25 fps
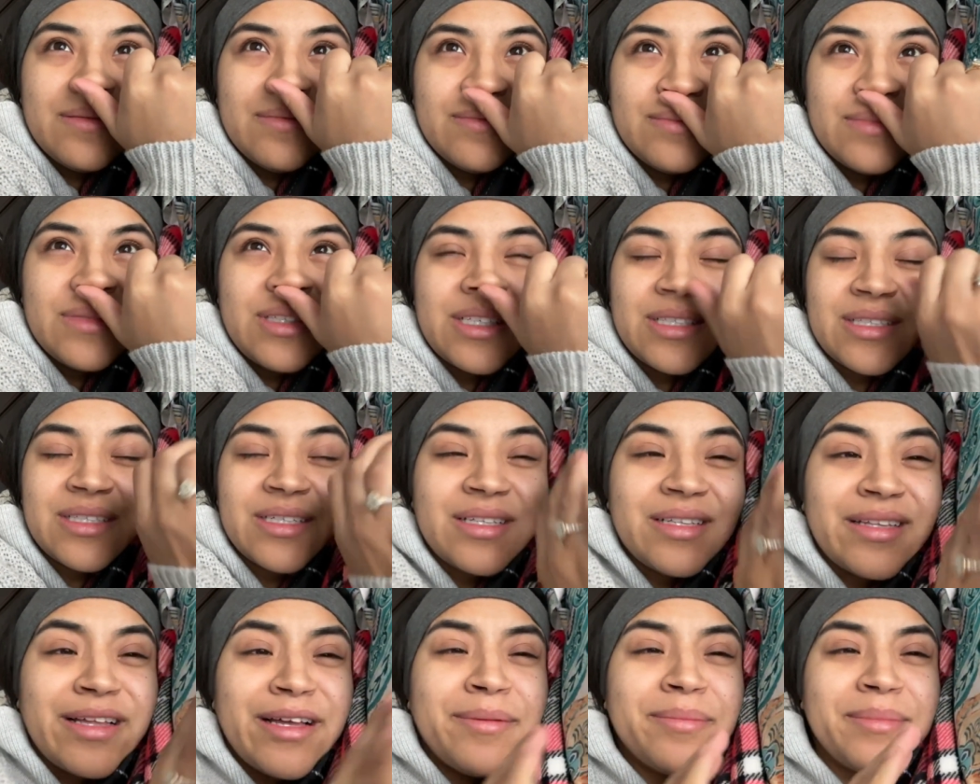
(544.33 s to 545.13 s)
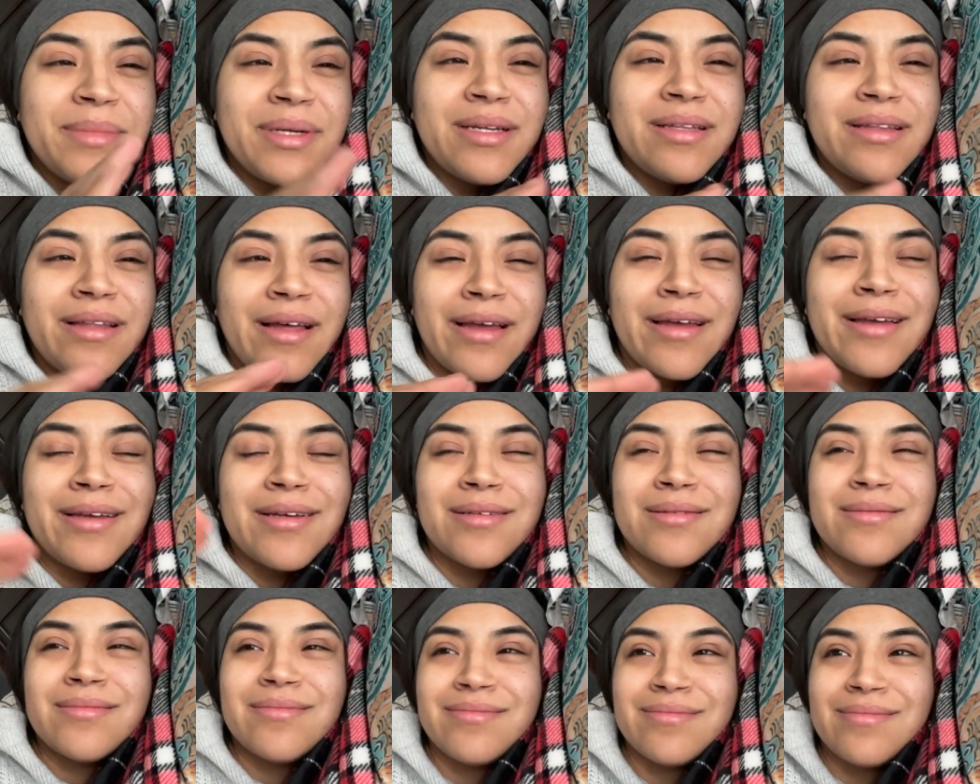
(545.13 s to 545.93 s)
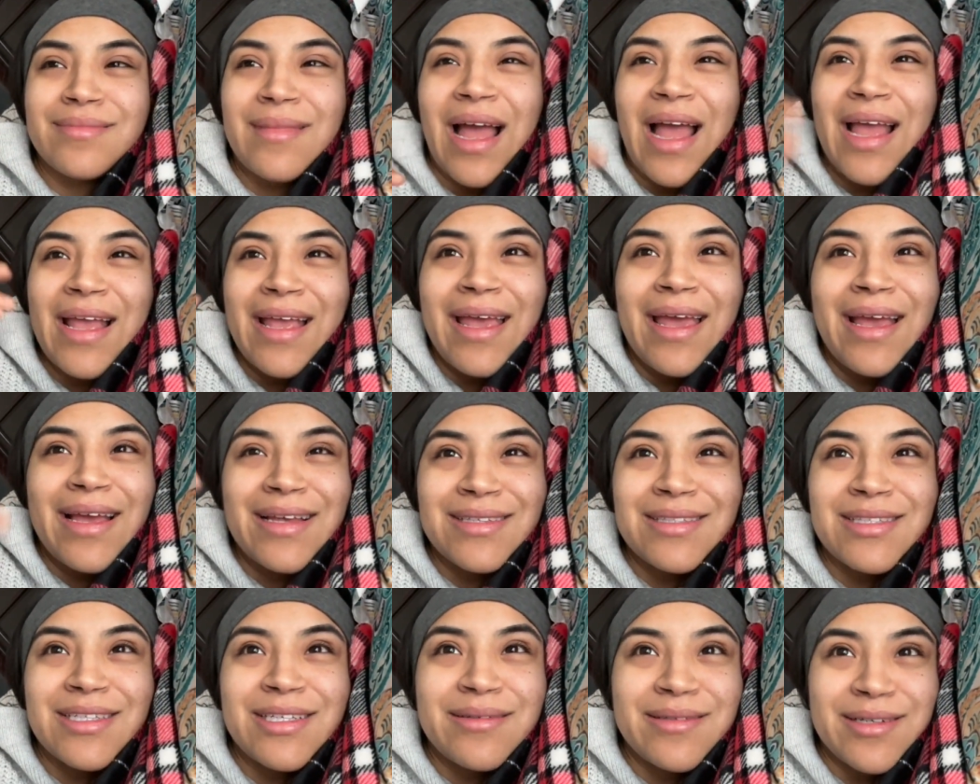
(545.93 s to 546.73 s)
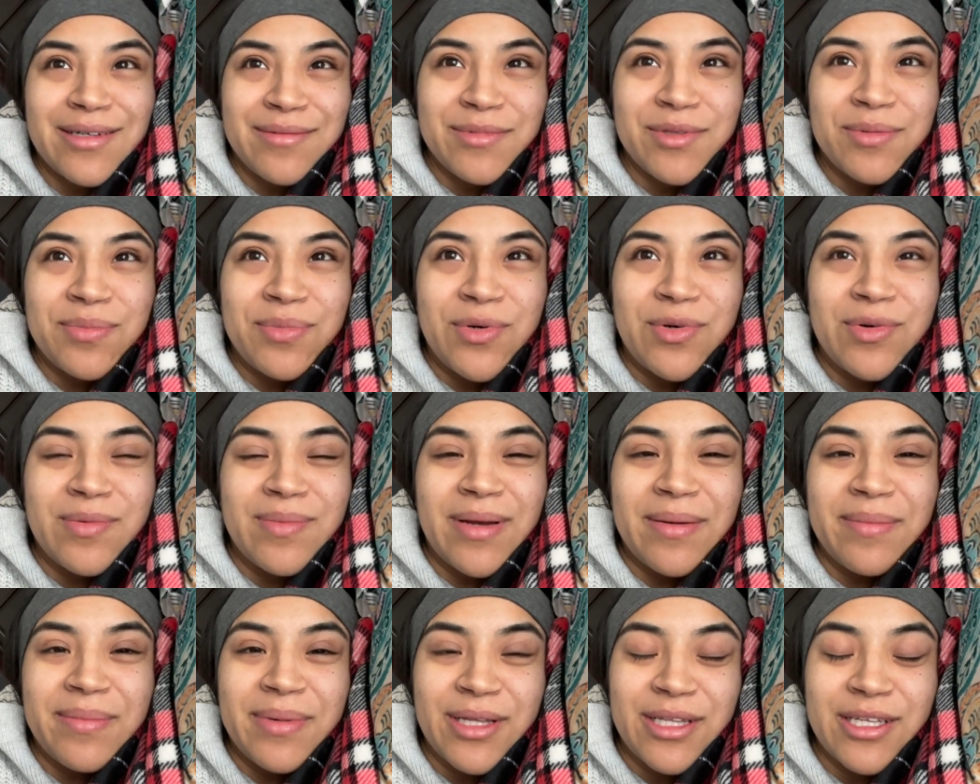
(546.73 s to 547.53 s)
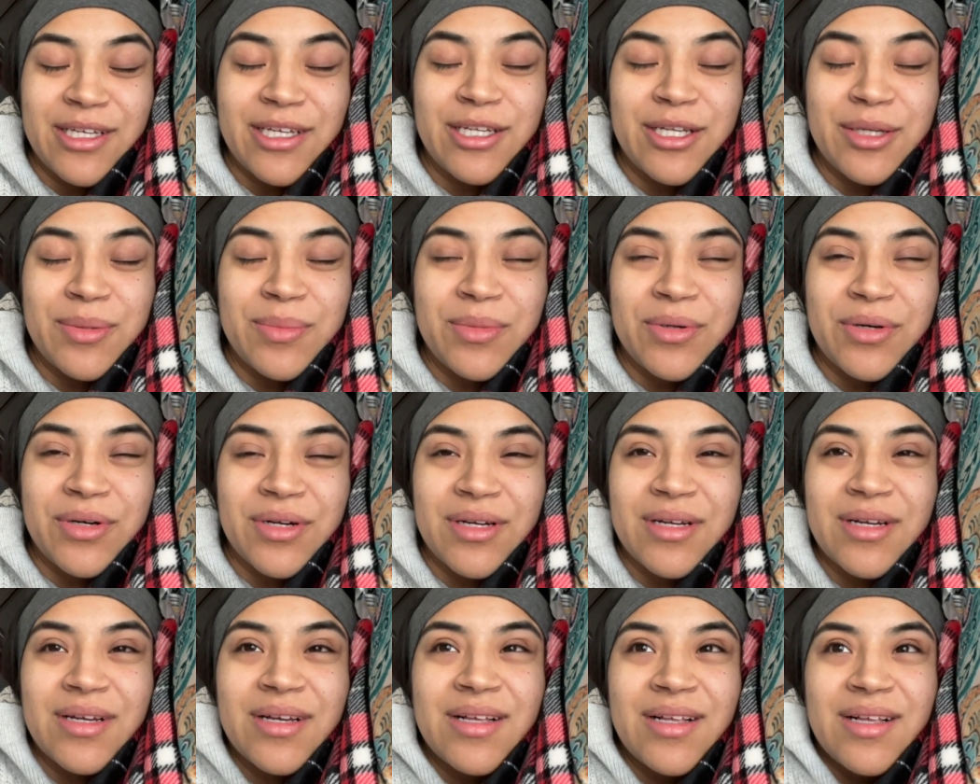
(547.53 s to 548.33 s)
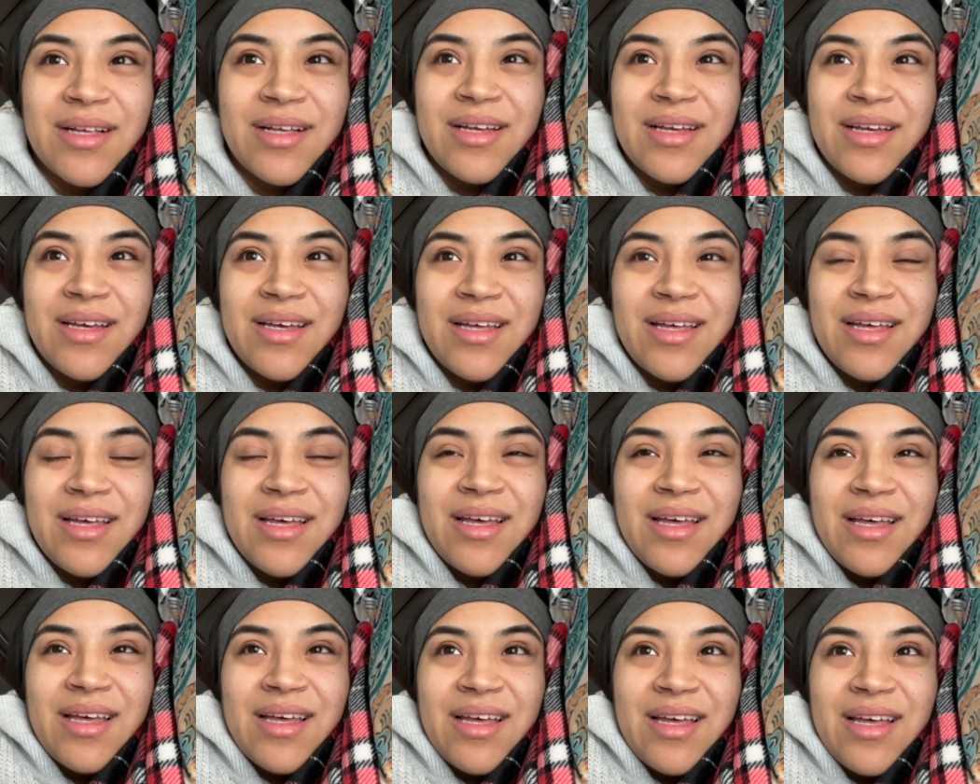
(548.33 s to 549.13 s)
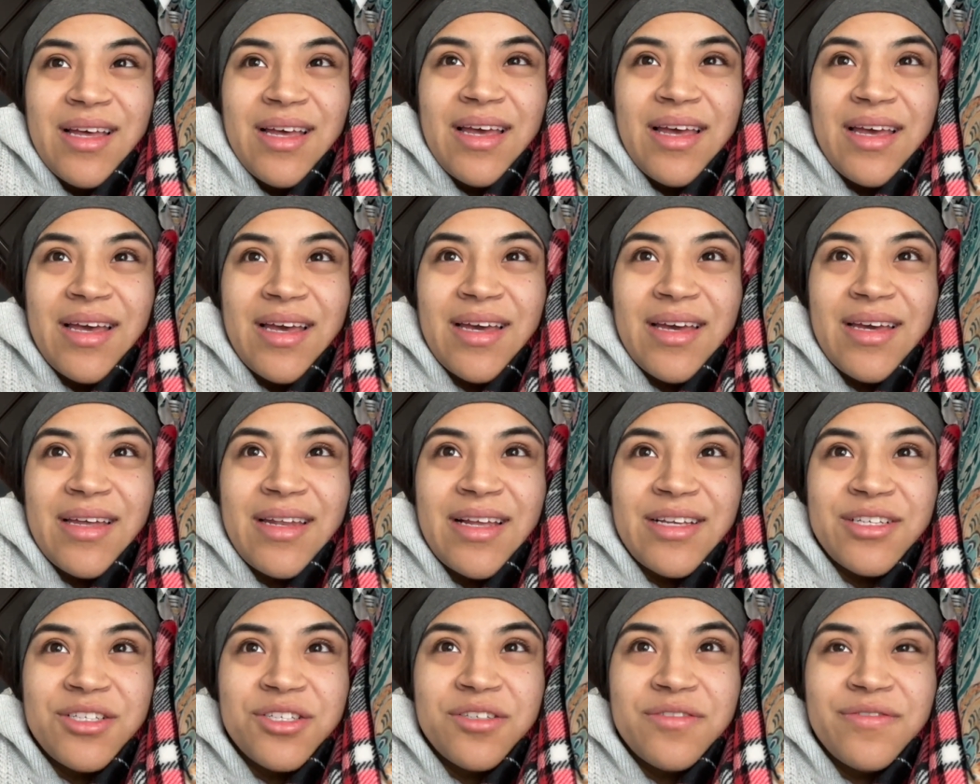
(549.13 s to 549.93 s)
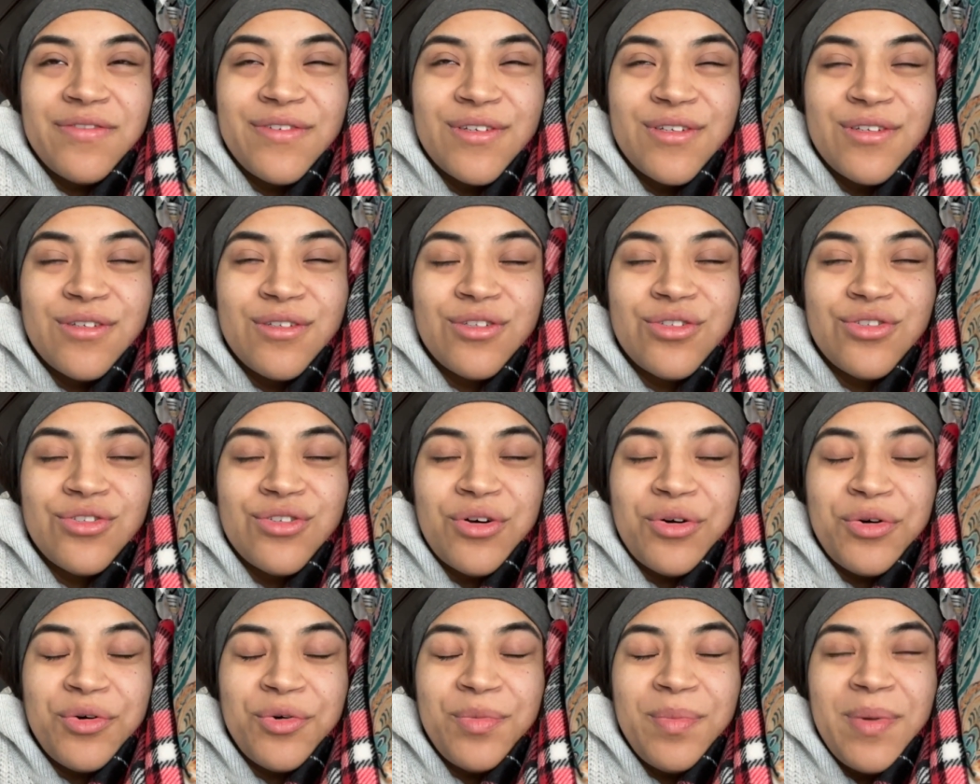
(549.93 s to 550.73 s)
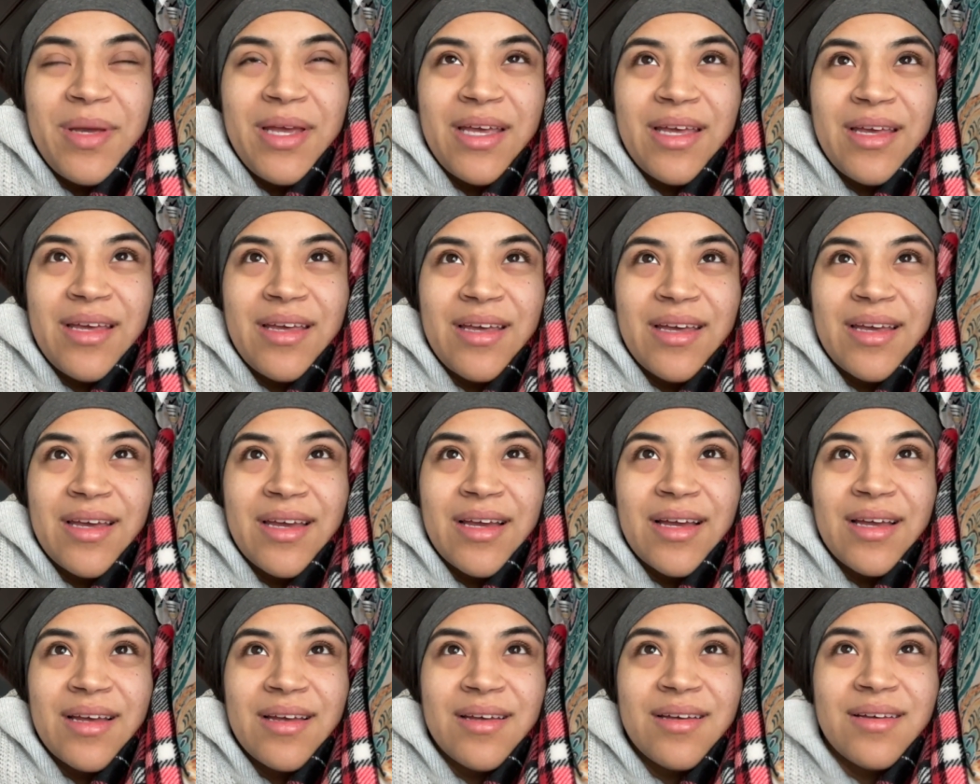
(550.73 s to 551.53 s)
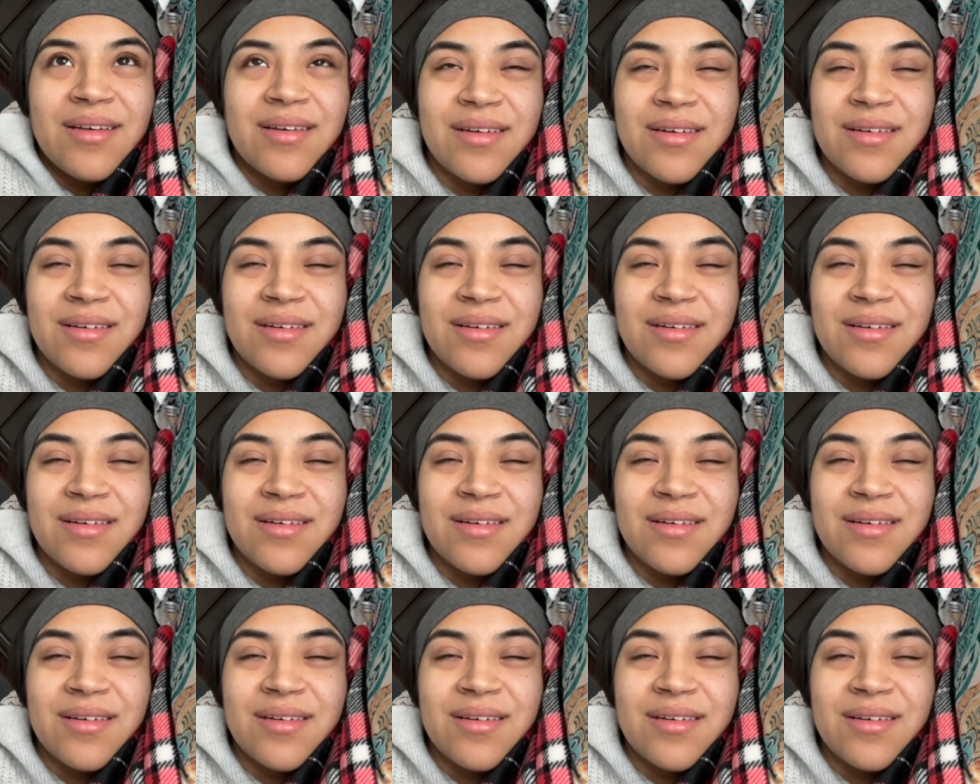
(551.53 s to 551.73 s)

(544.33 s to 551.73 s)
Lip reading: doesn't let me, like, I can't sleep comfortable in my belly anymore, and I just feel so big.